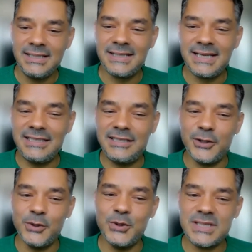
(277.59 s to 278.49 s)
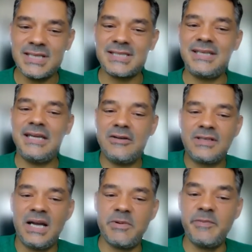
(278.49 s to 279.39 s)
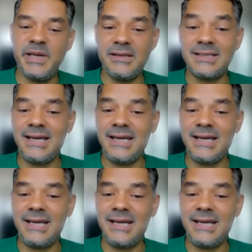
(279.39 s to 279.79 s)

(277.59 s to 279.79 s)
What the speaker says: reduce the stereotype of being the